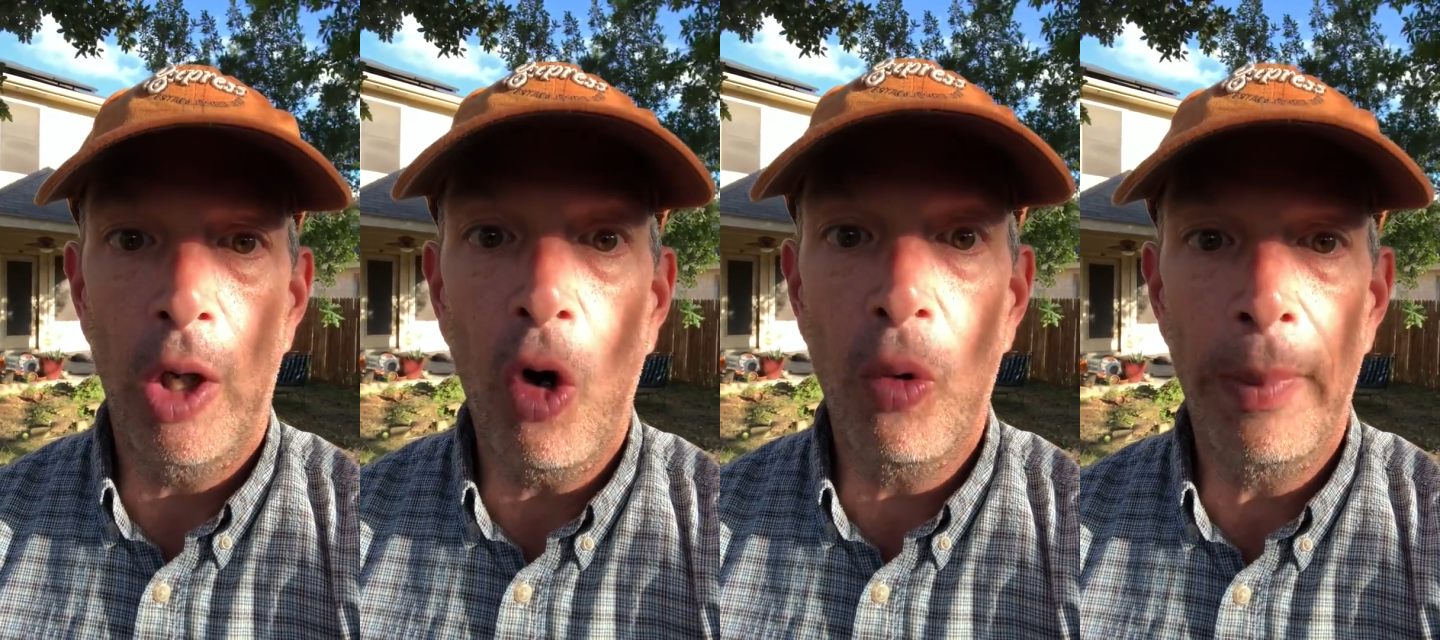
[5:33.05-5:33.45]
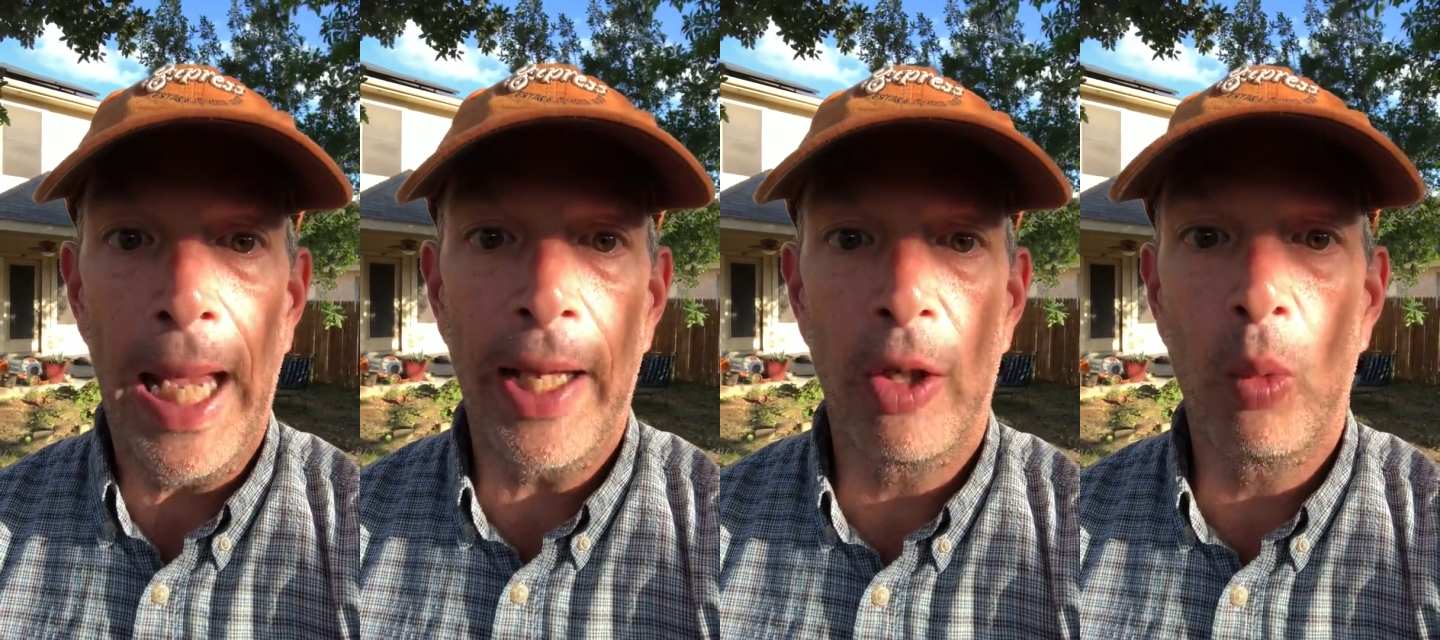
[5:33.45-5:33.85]

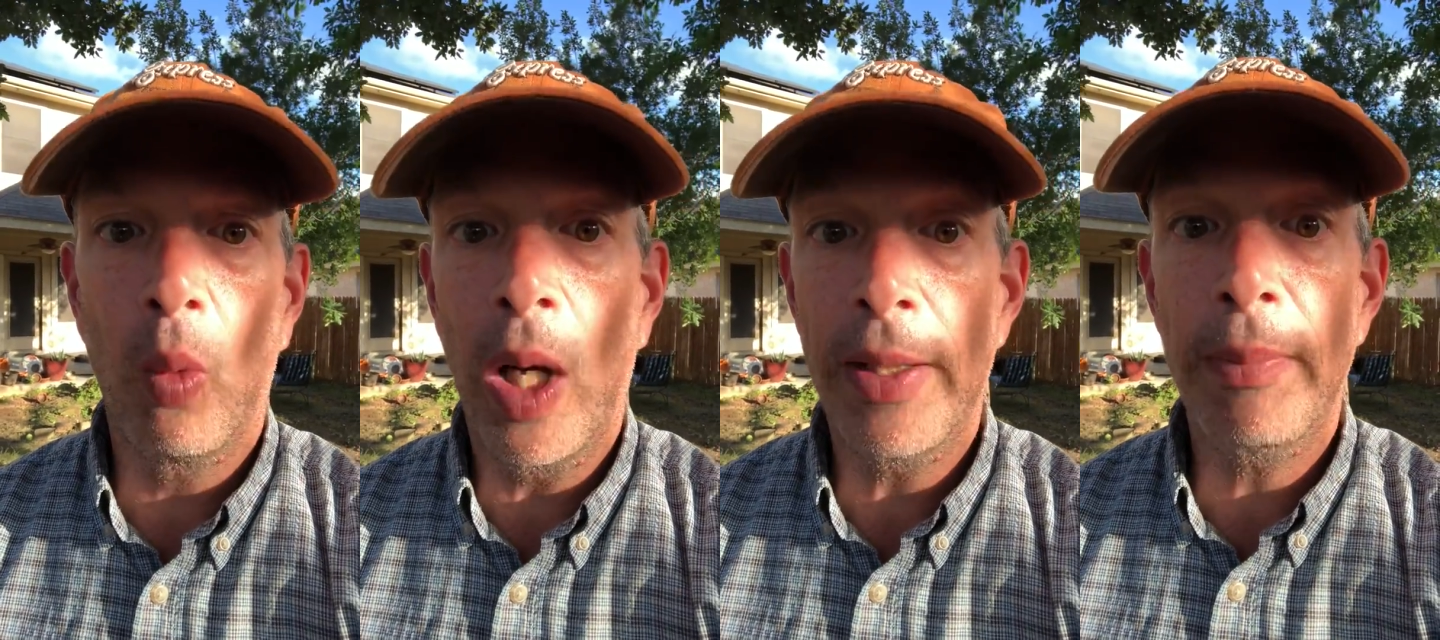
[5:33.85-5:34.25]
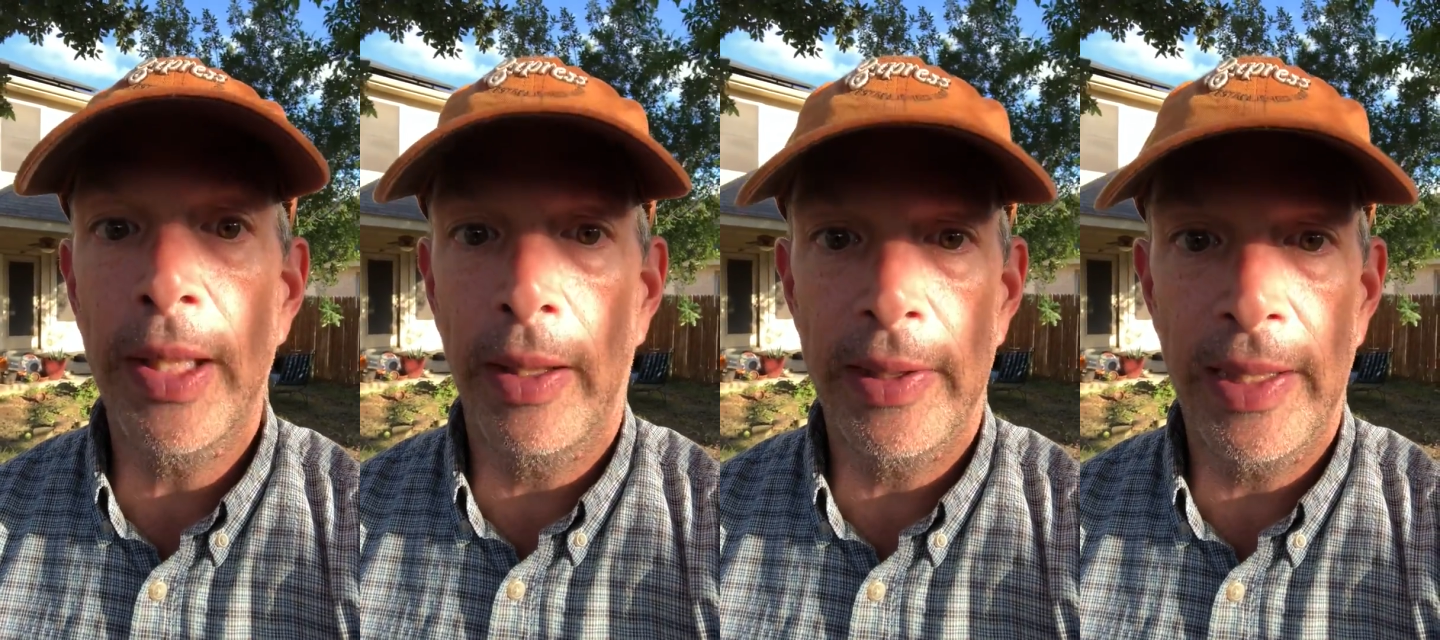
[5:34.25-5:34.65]
OMAD, or 1
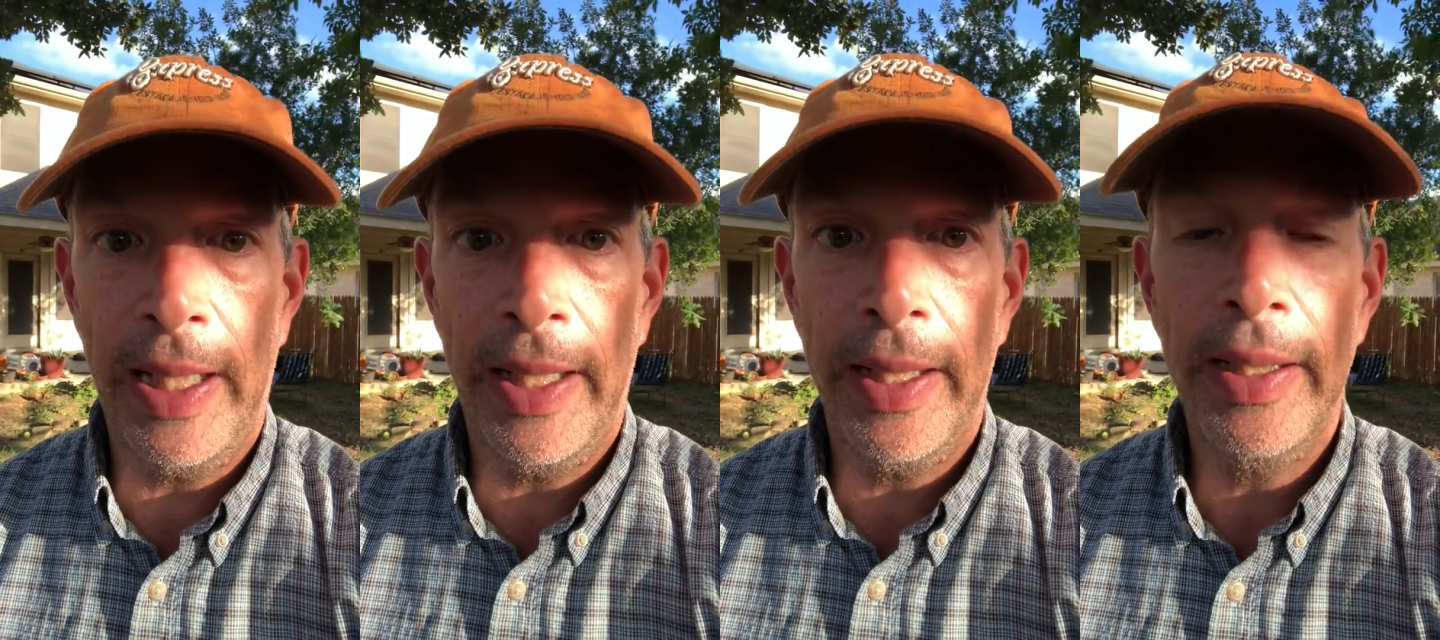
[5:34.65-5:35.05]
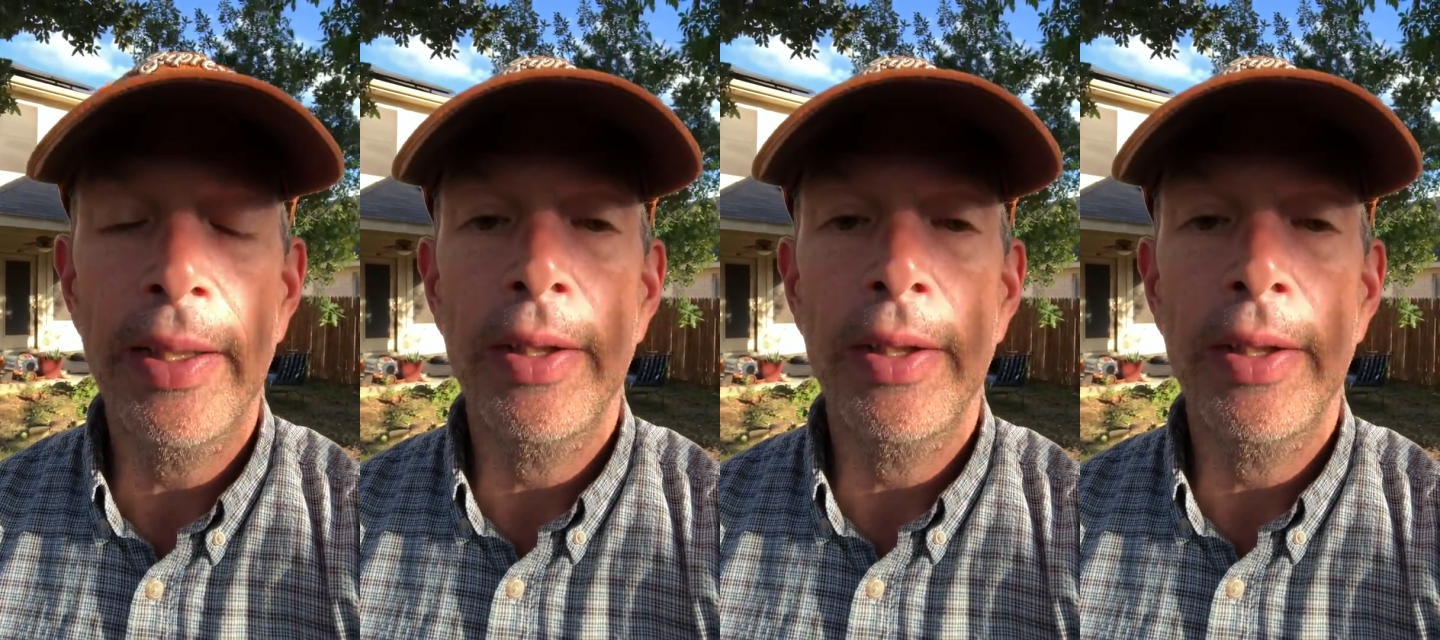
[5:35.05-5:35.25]
meal a day.